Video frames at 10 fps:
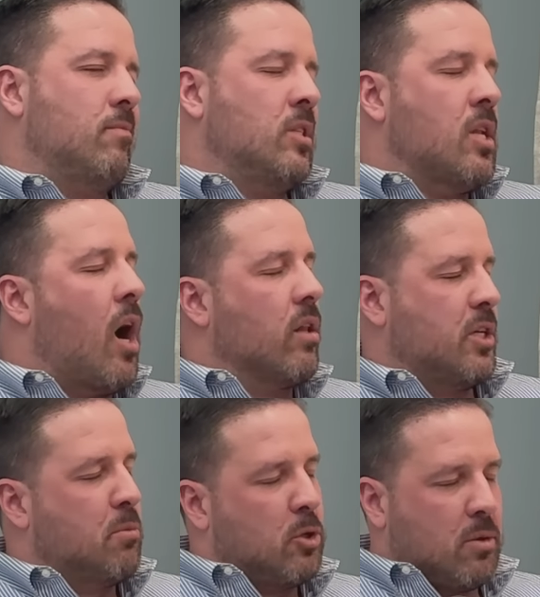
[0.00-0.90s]

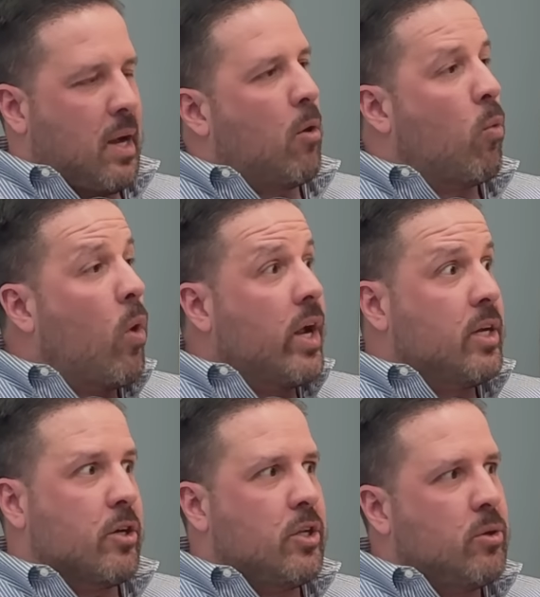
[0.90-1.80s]
knowledgeable about what
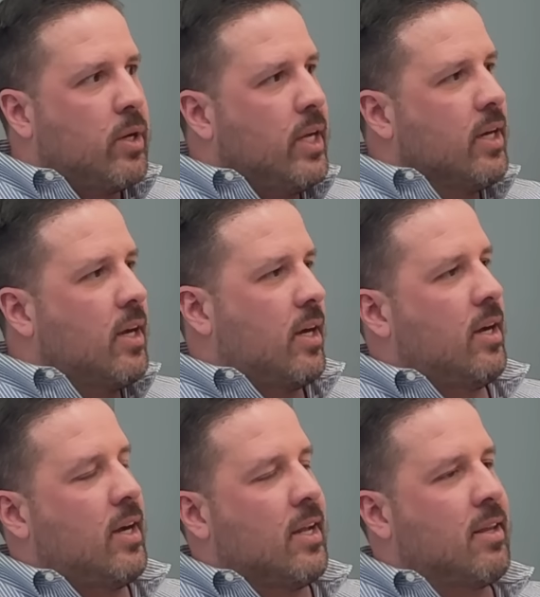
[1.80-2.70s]
you're doing.
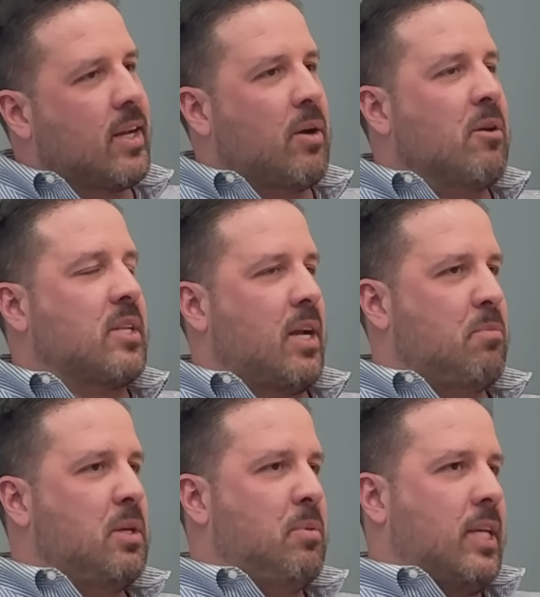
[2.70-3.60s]
I think I was at a
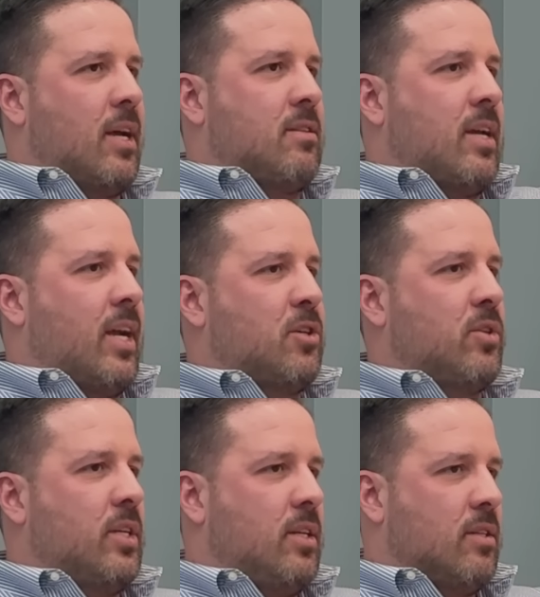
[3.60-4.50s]
PPS
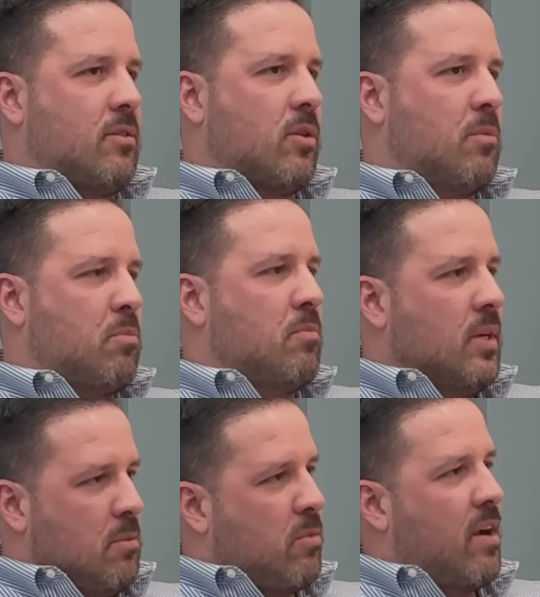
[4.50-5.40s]
actually, so the
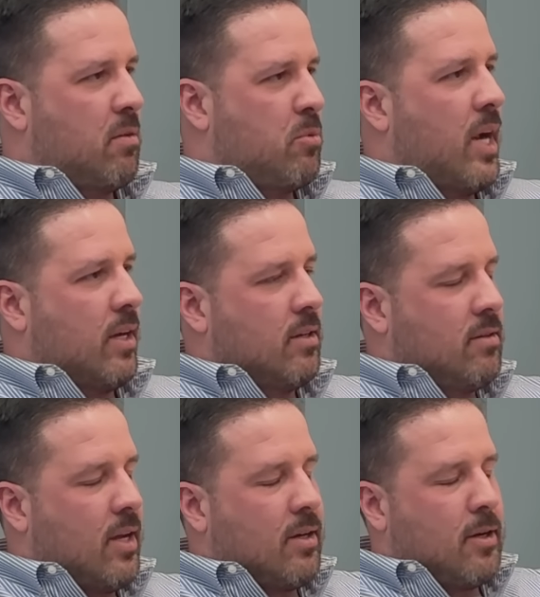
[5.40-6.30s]
private practice
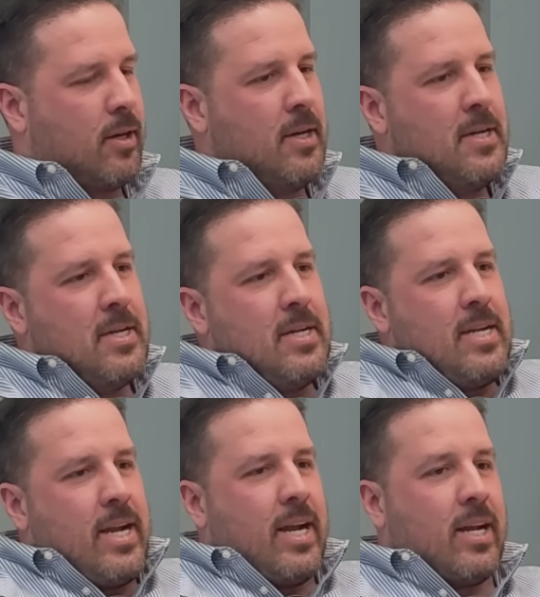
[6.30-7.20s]
sector,
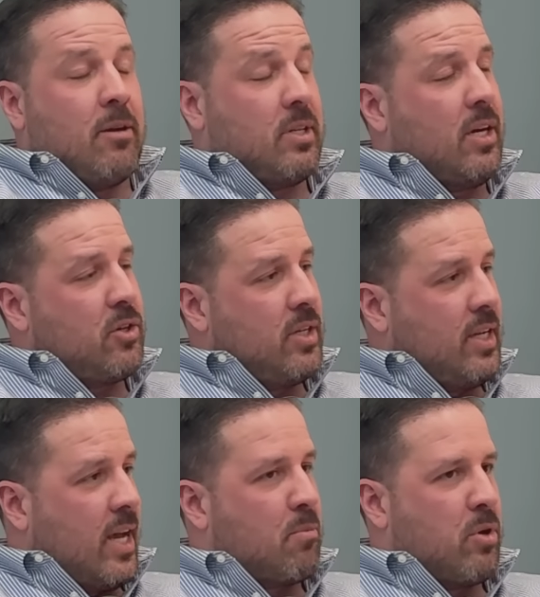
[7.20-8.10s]
and I was
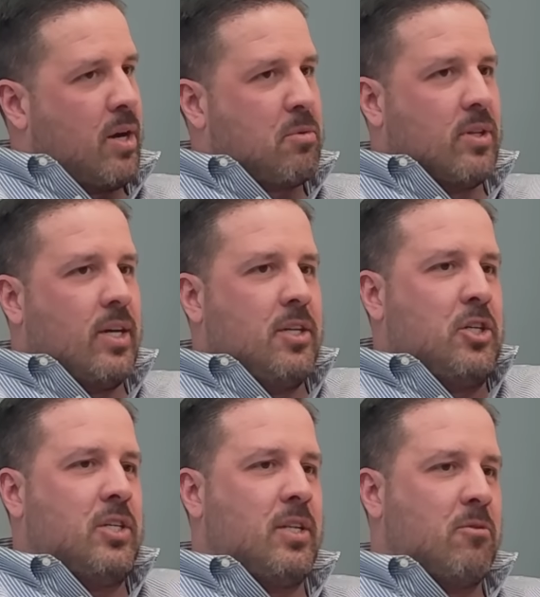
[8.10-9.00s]
actually at a prompt
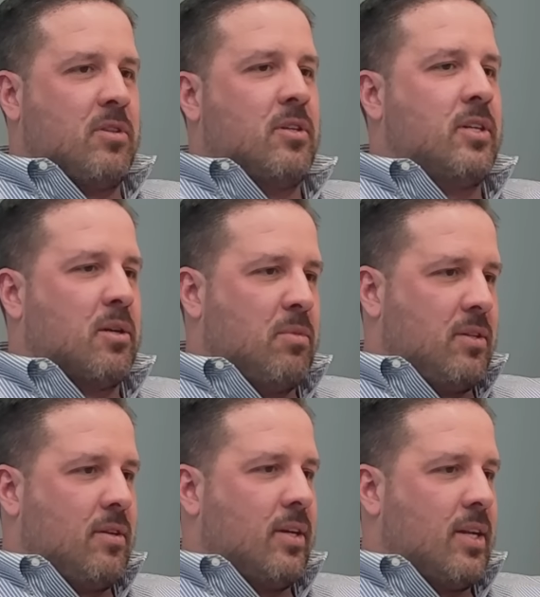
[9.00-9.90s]
lunch. There was a gentleman
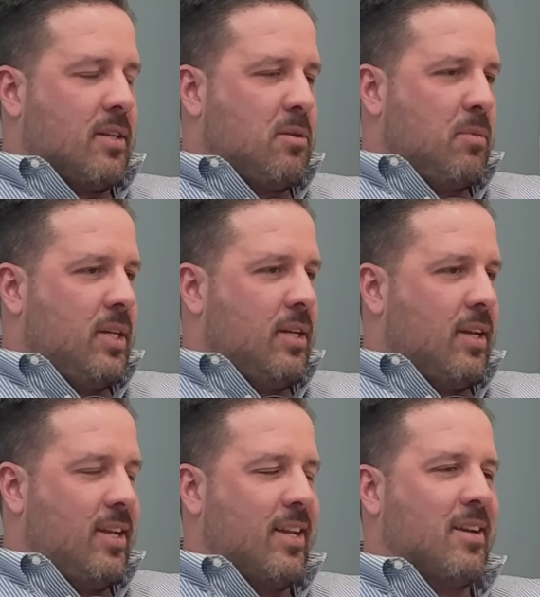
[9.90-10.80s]
sitting next to me,
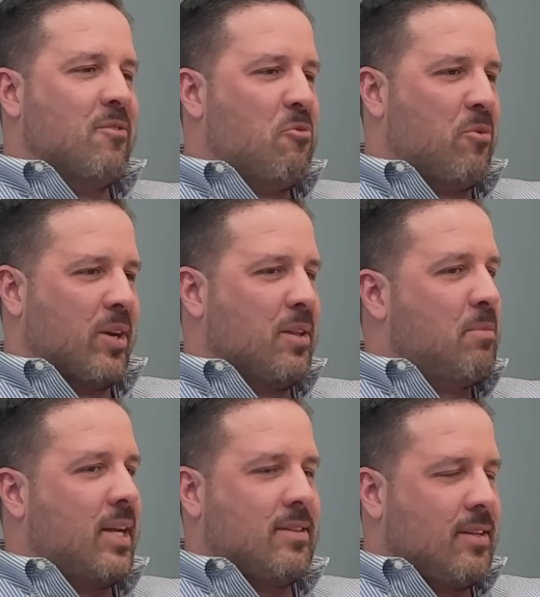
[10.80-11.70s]
and one of the
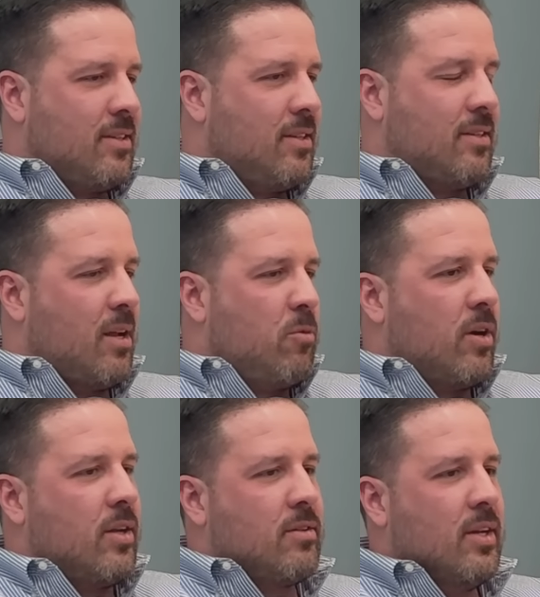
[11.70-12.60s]
best things he said
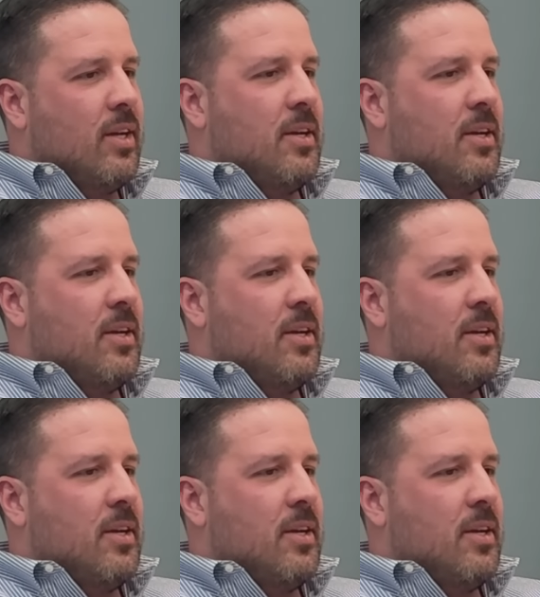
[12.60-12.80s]
was,